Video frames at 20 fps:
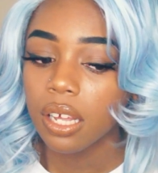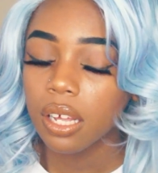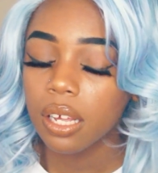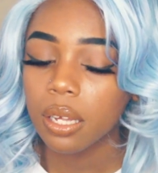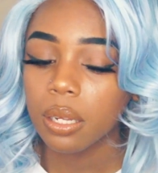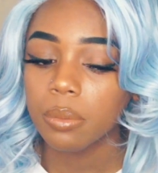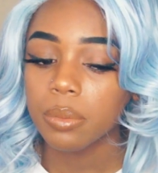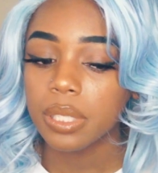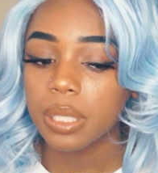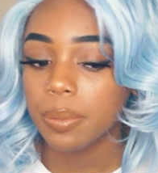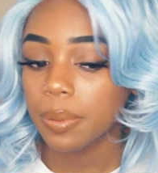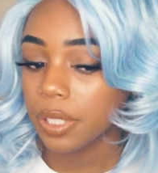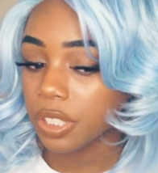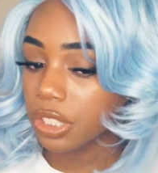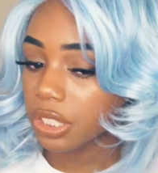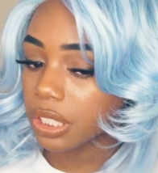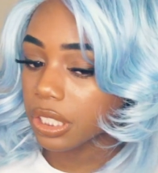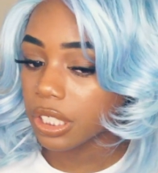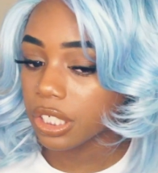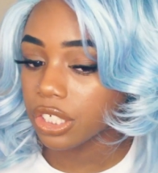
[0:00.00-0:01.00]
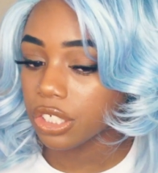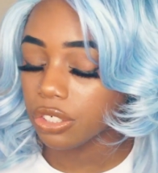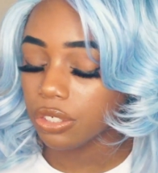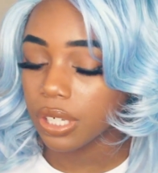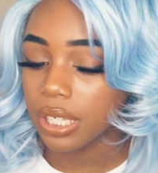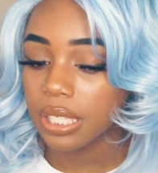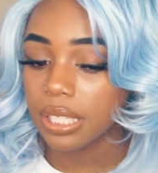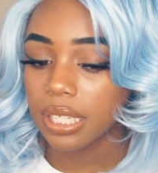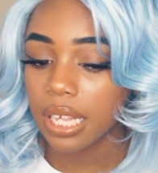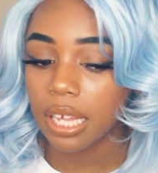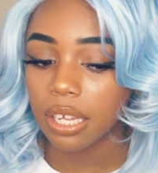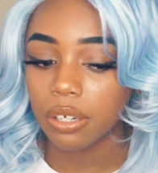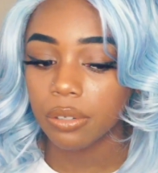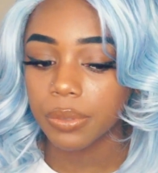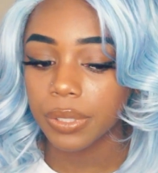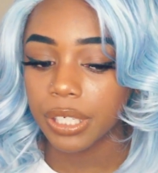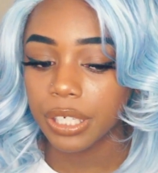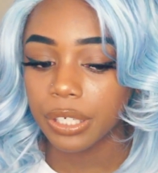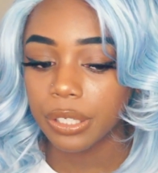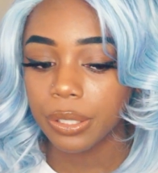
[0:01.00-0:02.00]
especially the straight side
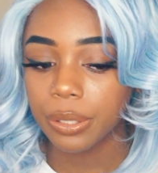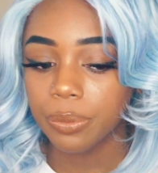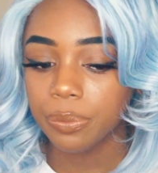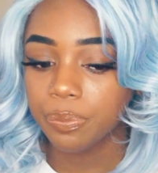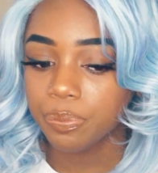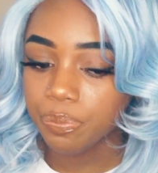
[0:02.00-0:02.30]
over here.